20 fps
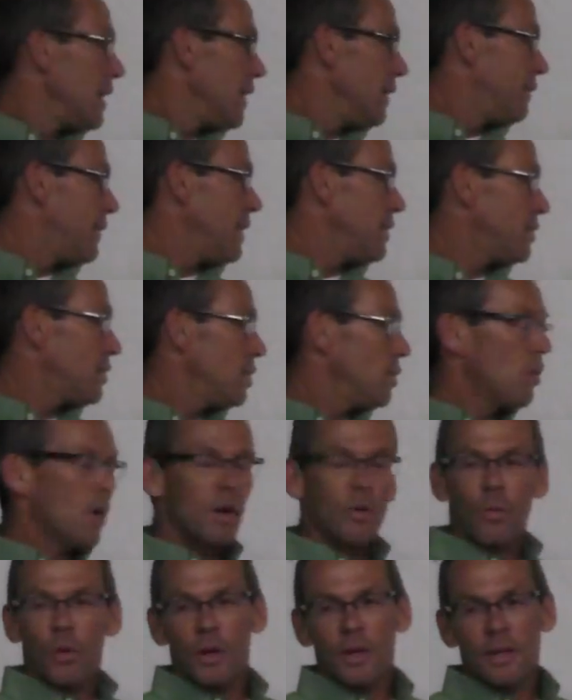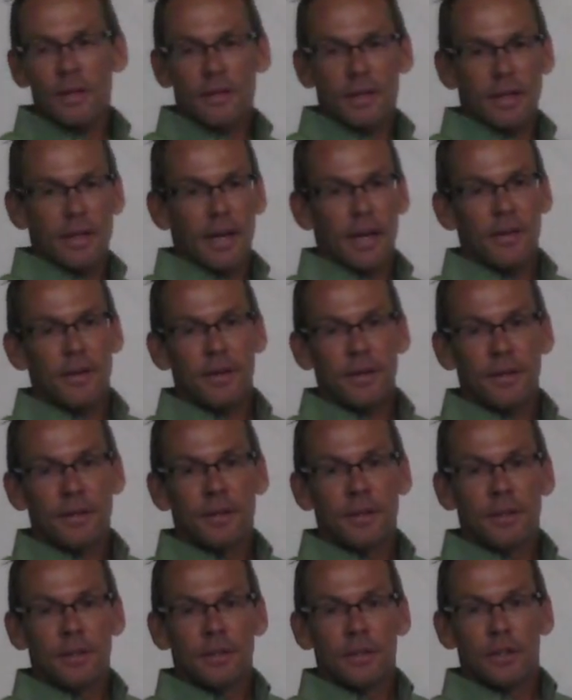If these two aren't working together,
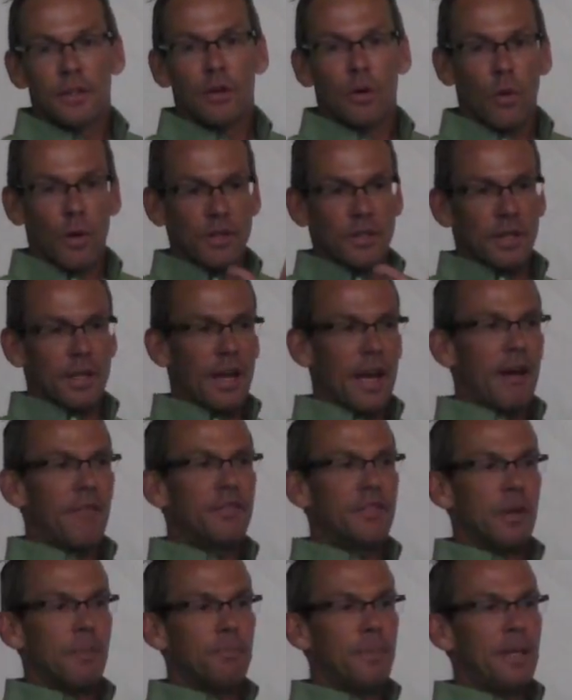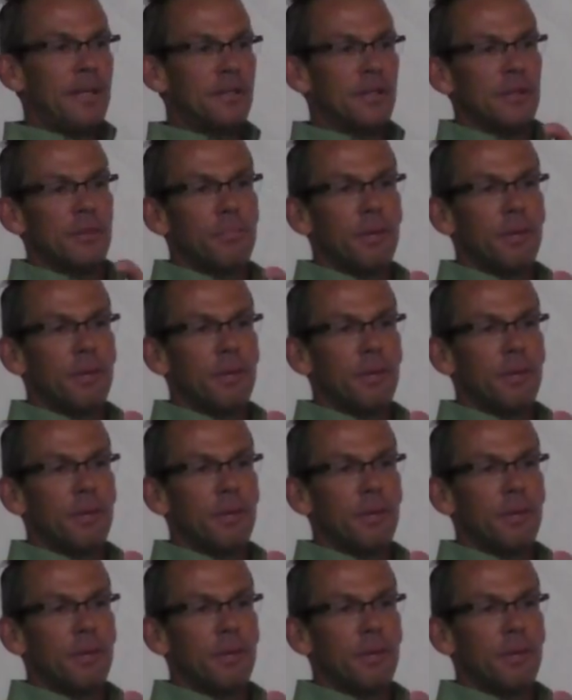you're always going to have some piece of